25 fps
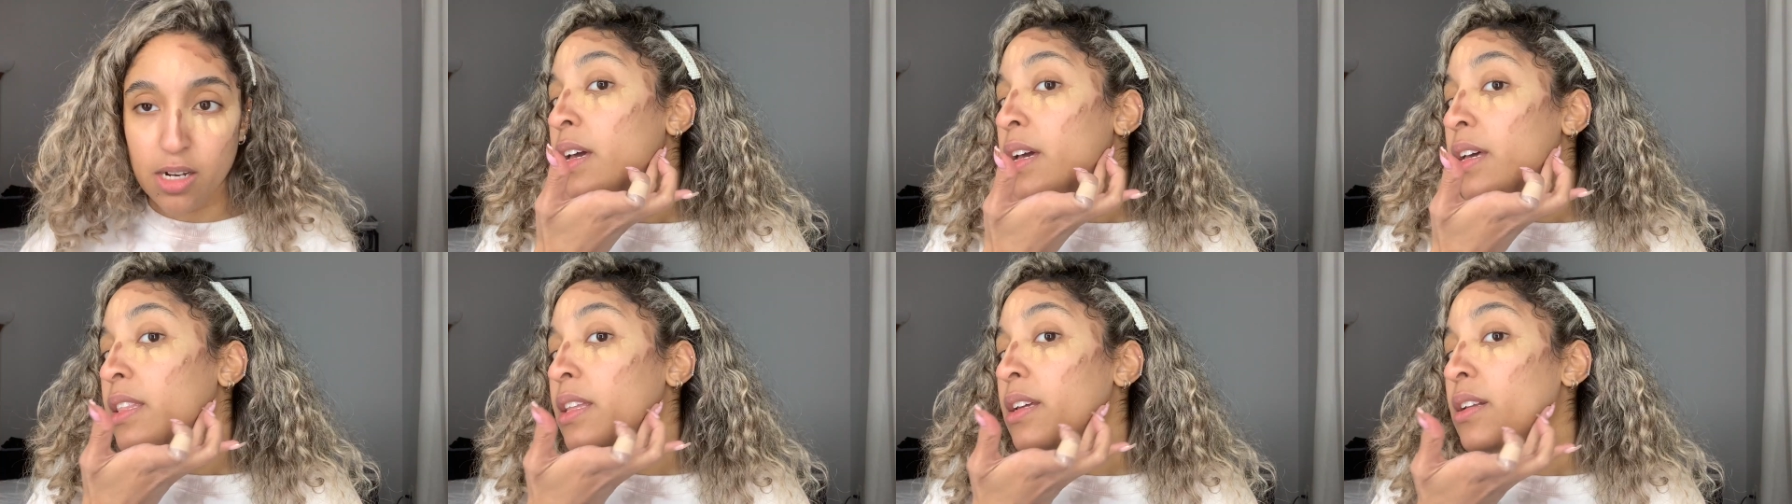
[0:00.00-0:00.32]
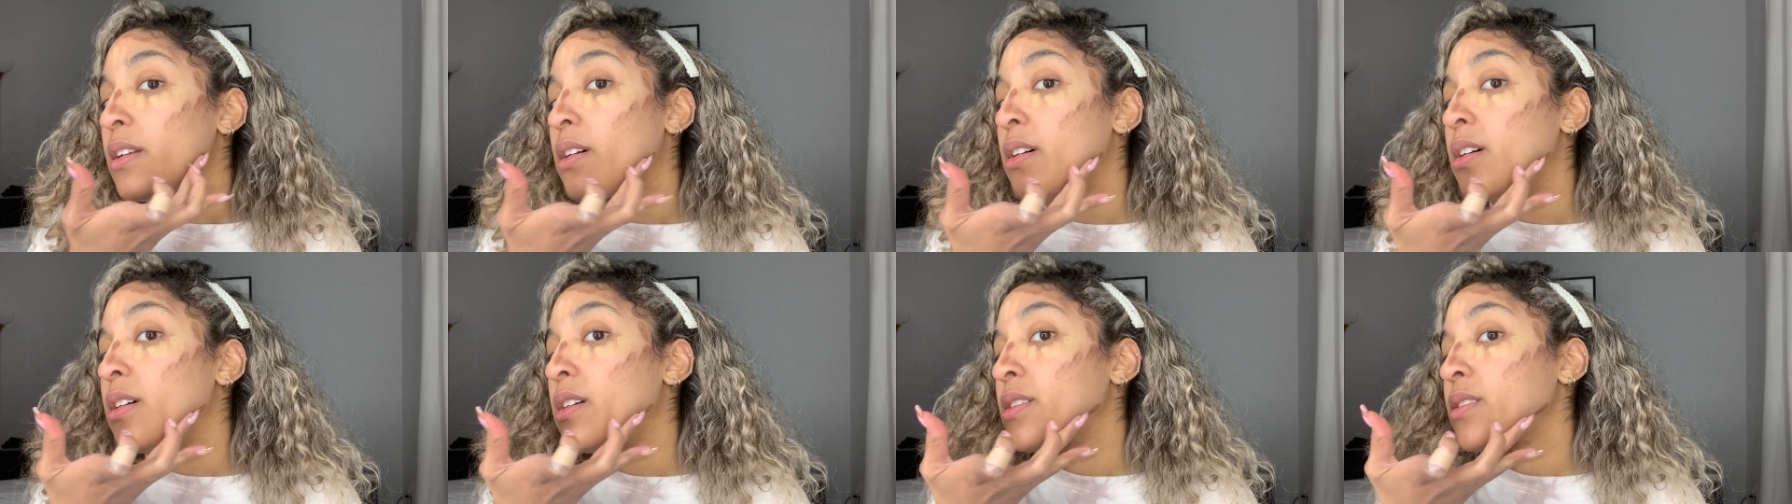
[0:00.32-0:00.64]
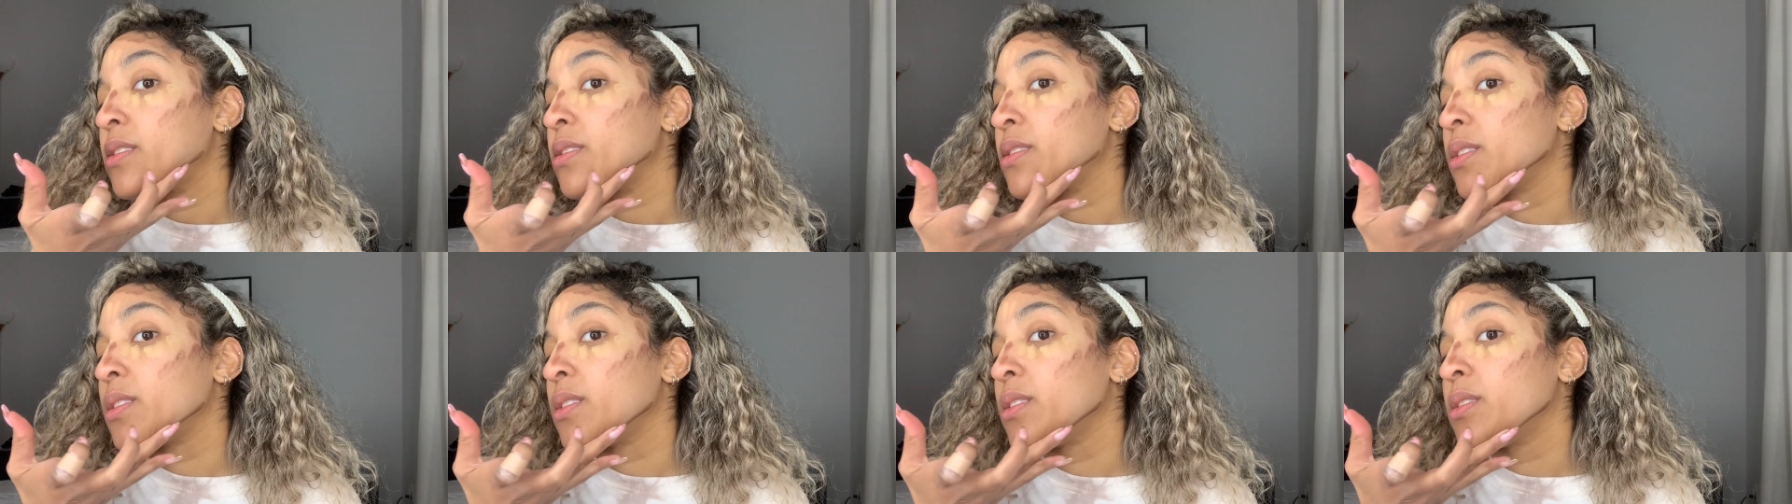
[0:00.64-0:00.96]
And then
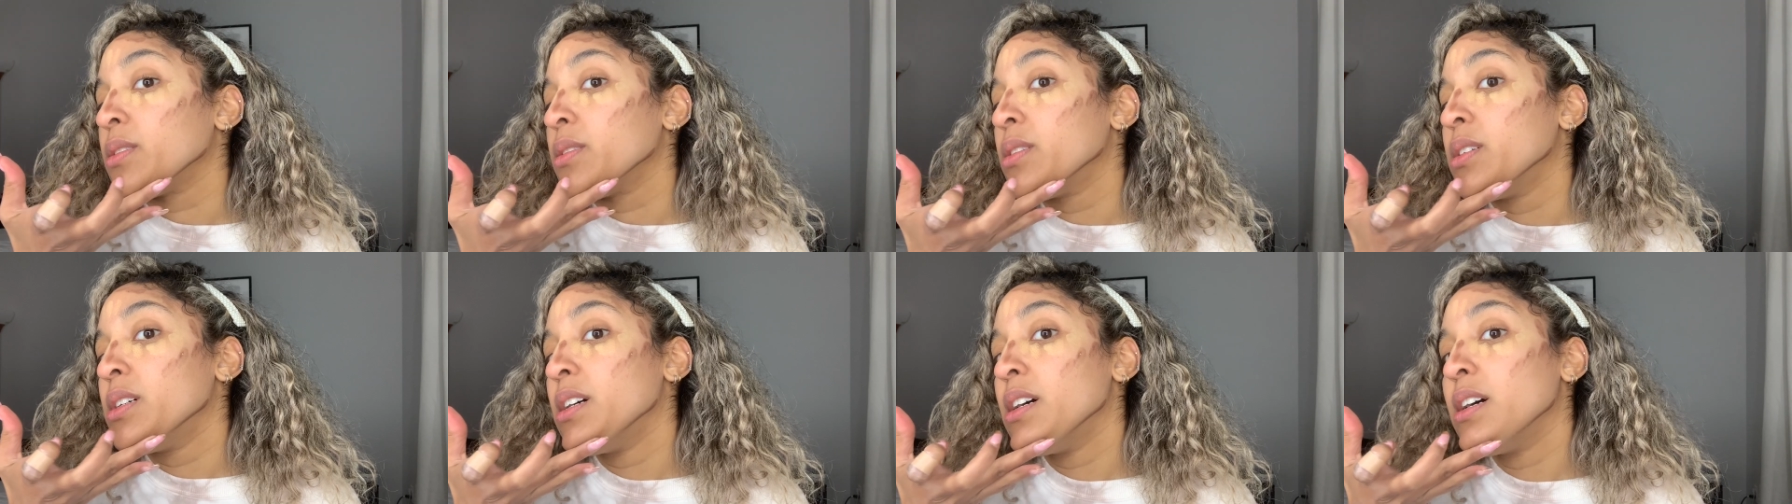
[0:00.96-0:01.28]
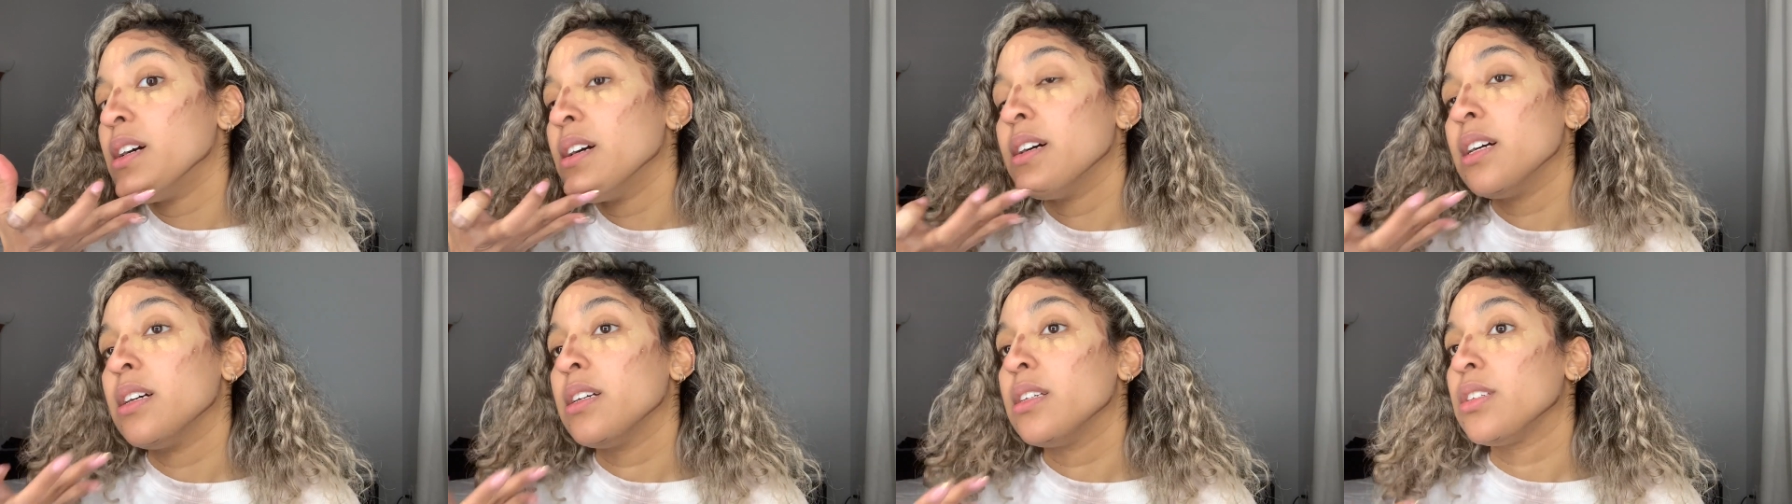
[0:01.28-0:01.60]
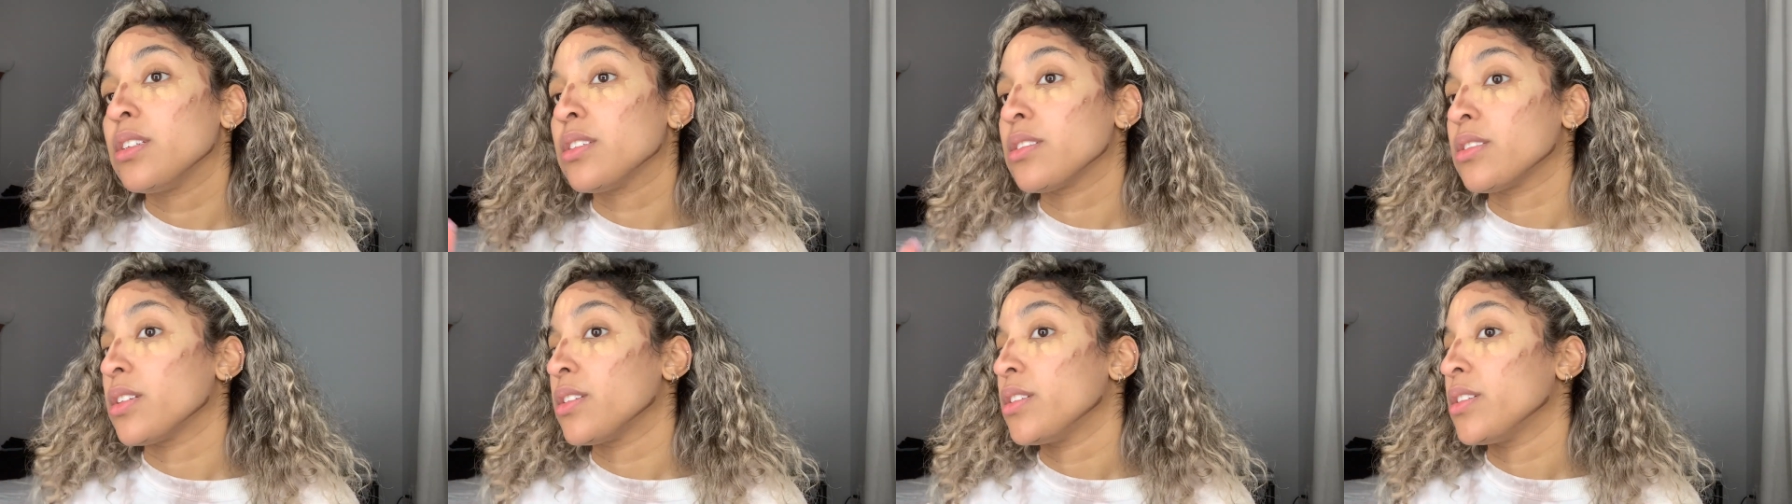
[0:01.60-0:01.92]
also
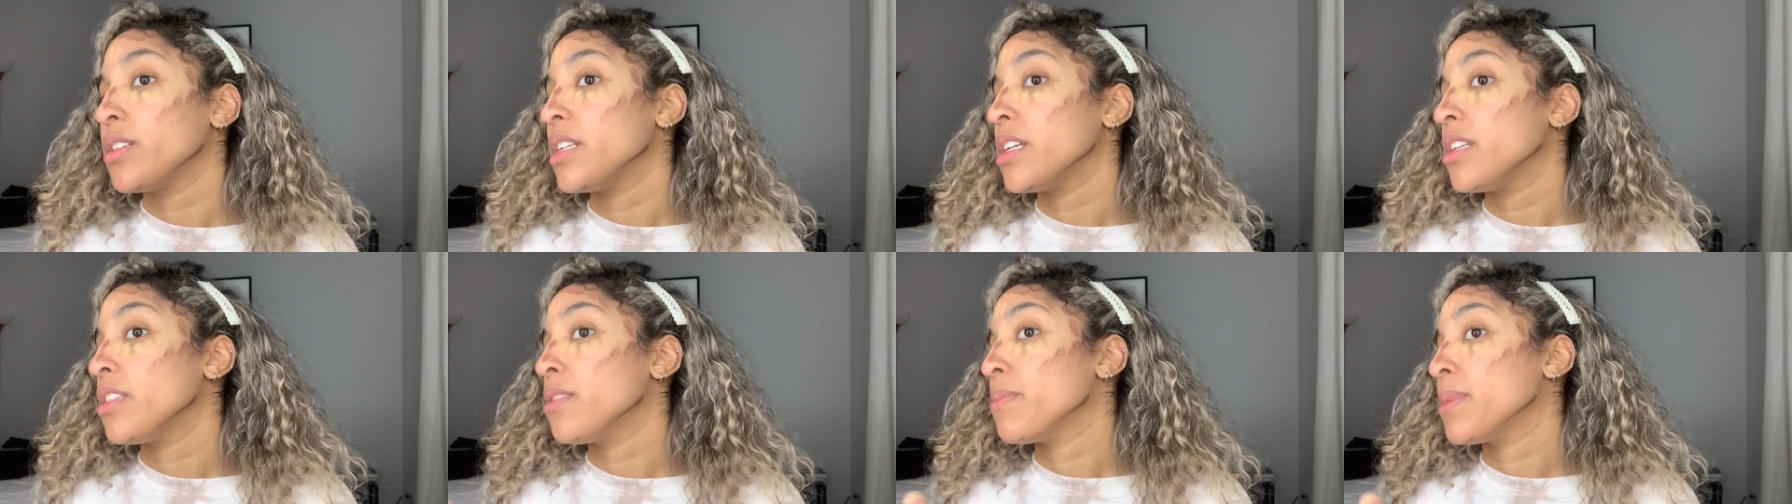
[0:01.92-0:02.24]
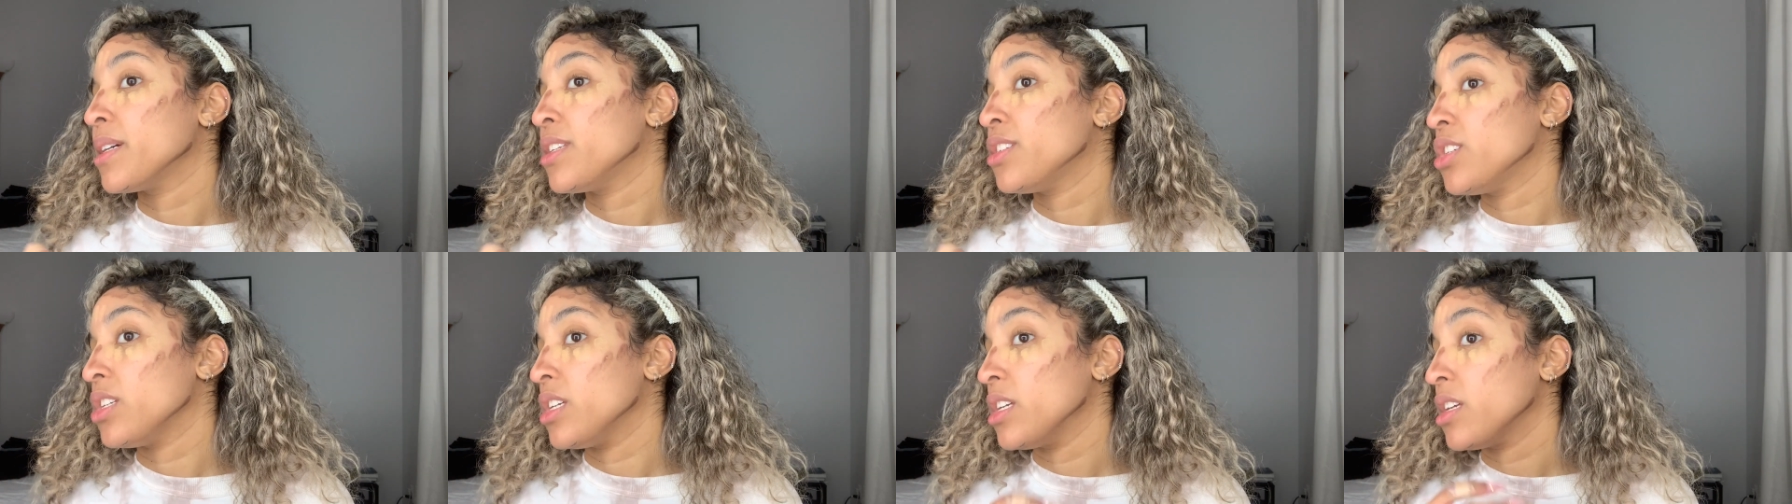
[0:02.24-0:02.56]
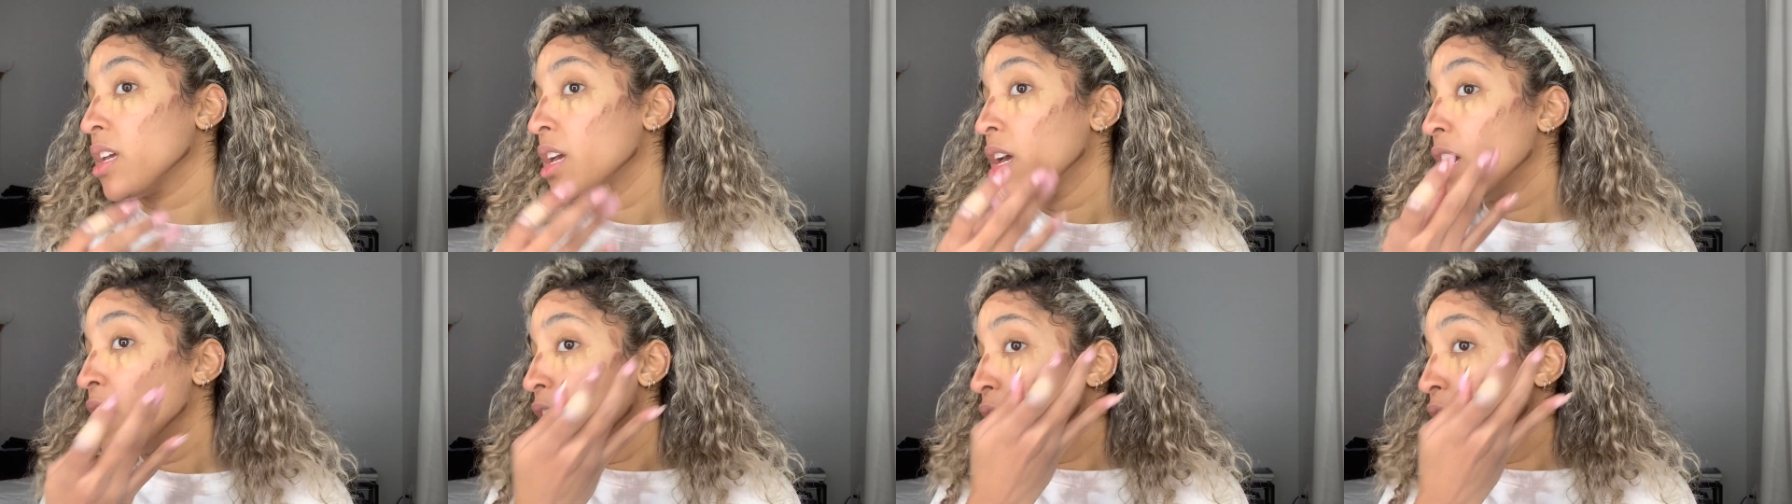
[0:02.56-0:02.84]
just underneath my cheek.